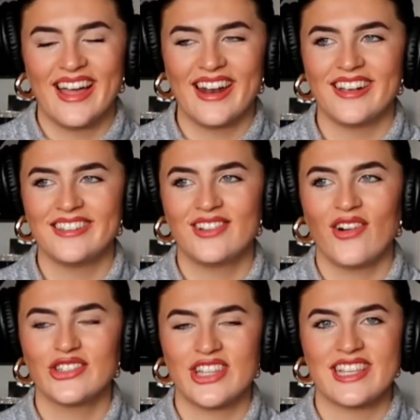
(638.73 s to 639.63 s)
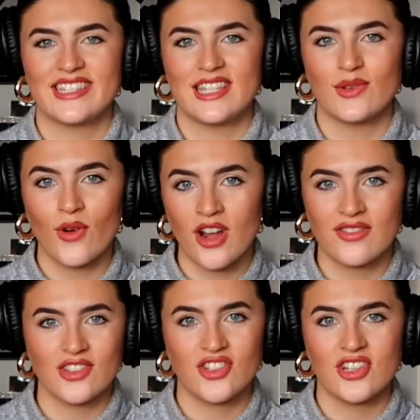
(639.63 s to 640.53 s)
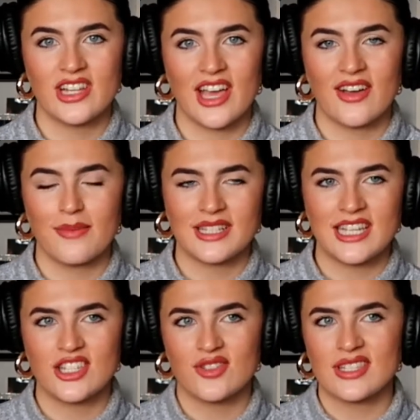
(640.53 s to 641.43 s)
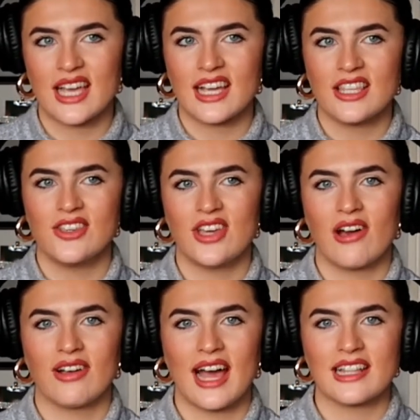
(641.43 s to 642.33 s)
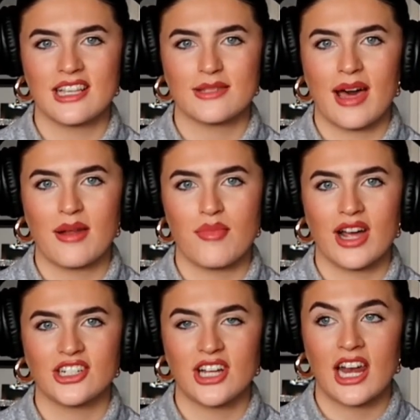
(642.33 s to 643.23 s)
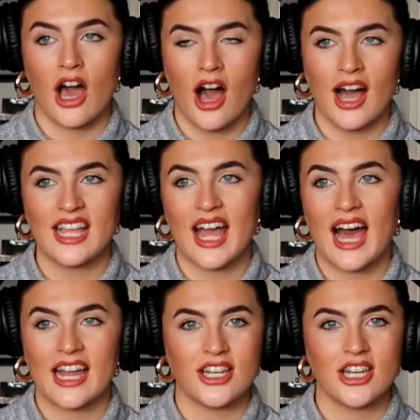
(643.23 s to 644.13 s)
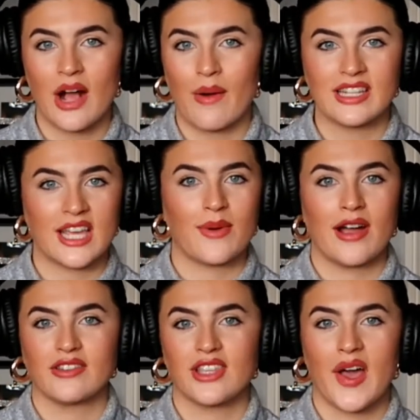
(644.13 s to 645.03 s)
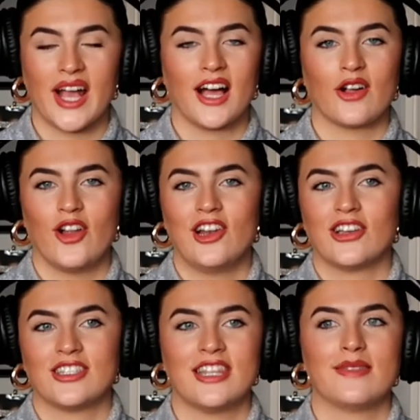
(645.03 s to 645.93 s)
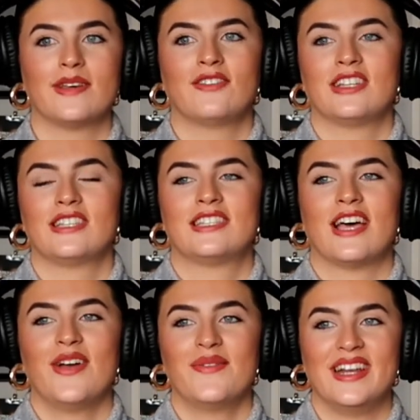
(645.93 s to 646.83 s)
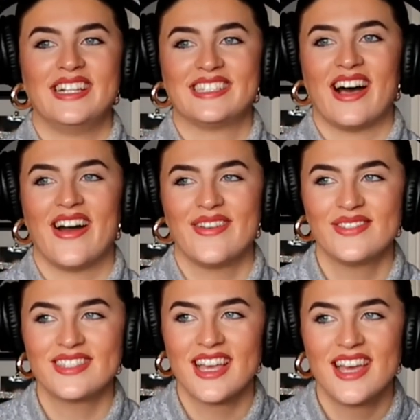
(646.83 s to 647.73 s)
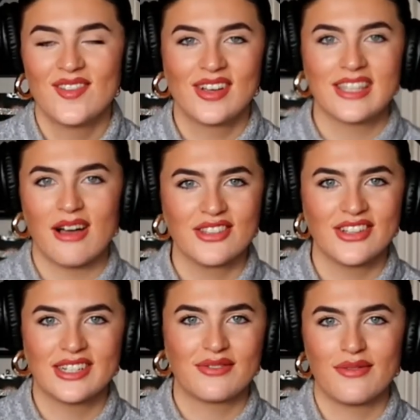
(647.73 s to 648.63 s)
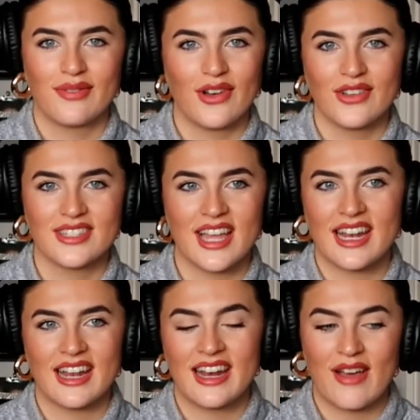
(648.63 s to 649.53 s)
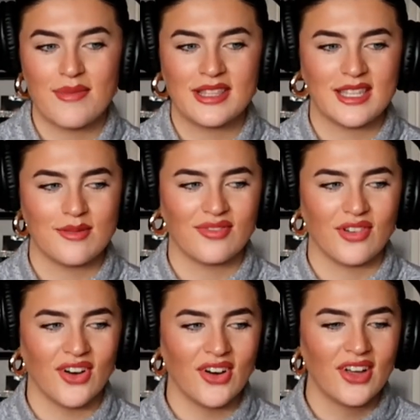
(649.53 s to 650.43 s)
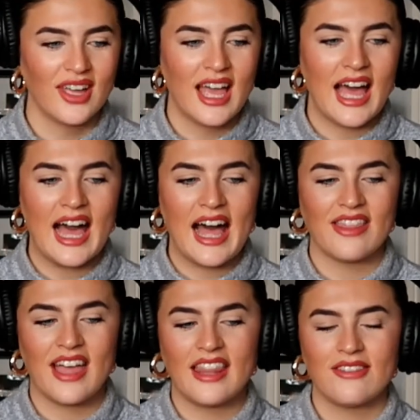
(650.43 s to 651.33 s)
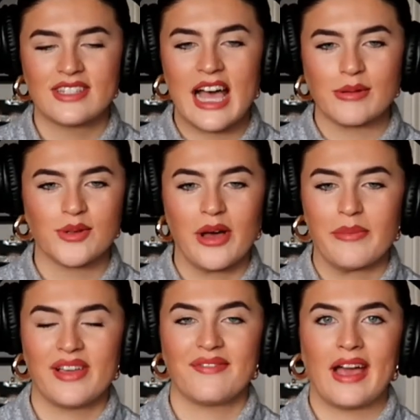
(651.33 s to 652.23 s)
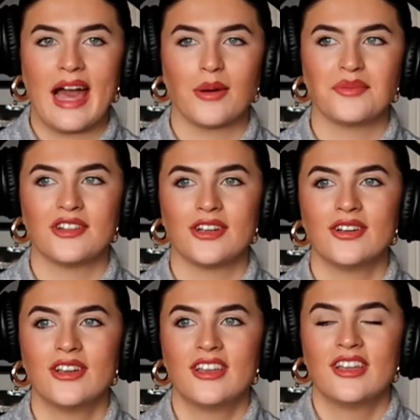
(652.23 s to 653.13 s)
And I got chia seeds all over the studio. My teacher was like, can you go and get a dustpan and brush? And I had no idea where I was going. I got lost in the building so many times because I was on different floors that I'd never been to before. And then the reception weren't being very helpful.